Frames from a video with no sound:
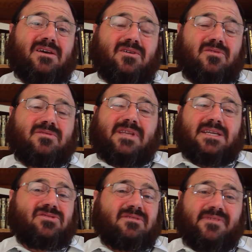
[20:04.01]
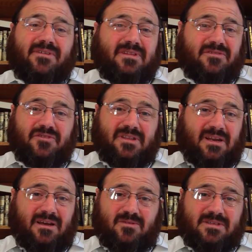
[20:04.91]
whose nature is very different than
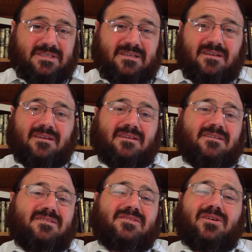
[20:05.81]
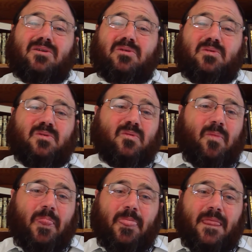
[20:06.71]
ours. So,
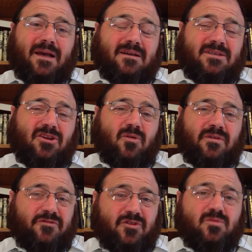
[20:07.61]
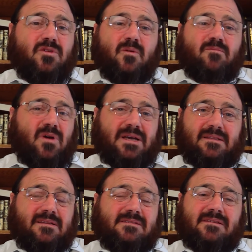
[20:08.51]
if you don't mind
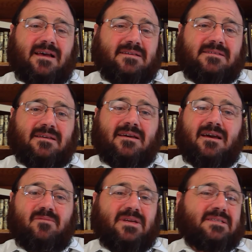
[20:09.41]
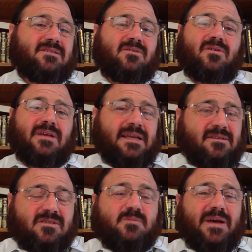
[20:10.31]
these toxic comments, and
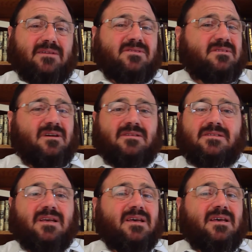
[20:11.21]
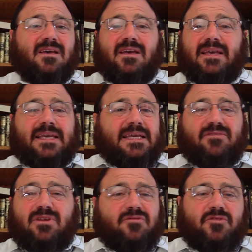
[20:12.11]
your spouse does,
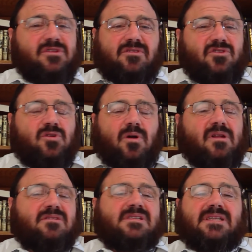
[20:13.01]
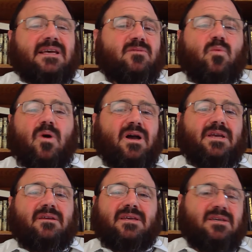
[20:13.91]
even if you don't understand why
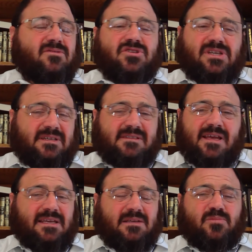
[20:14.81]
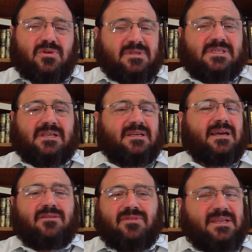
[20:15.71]
he or she is taking it personally,
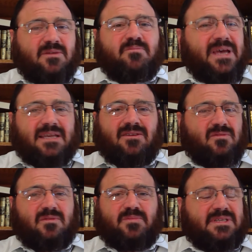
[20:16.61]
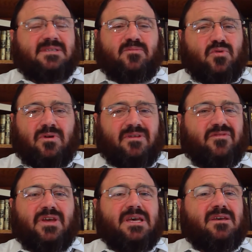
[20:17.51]
I really beg you to be supportive.
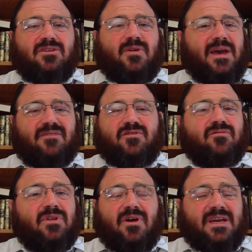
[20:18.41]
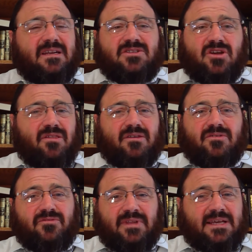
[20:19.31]
You have to rely on each other.
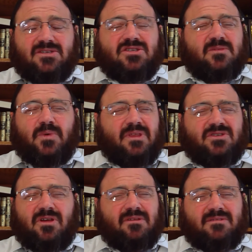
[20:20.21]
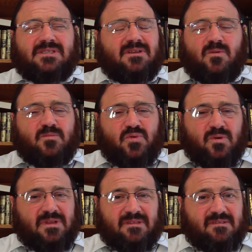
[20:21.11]
Your relationship with each other is so
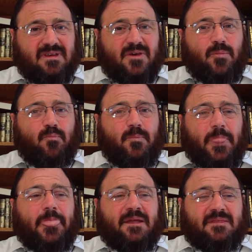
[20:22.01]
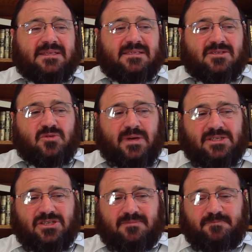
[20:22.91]
important in this
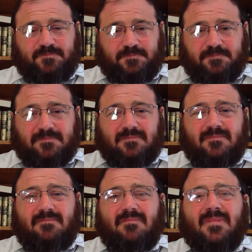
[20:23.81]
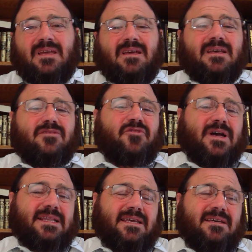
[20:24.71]
situation.
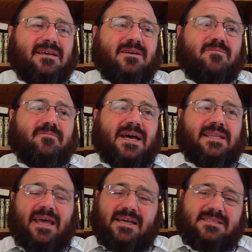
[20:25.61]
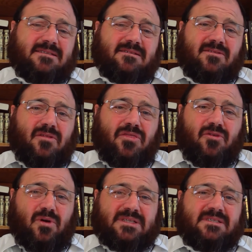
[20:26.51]
Finally, my last
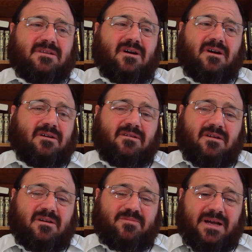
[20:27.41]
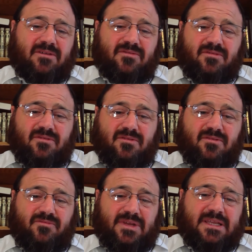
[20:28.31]
thoughts are about
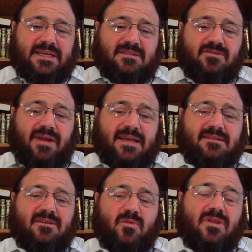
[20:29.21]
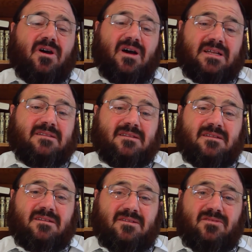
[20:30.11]
really interacting with God
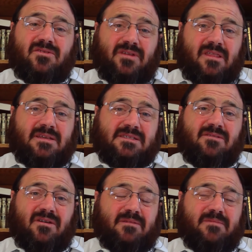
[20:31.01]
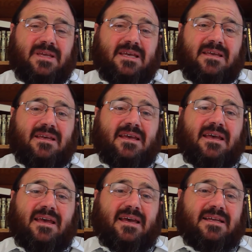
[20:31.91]
during this time.
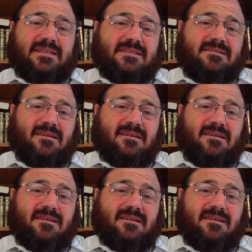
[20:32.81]
And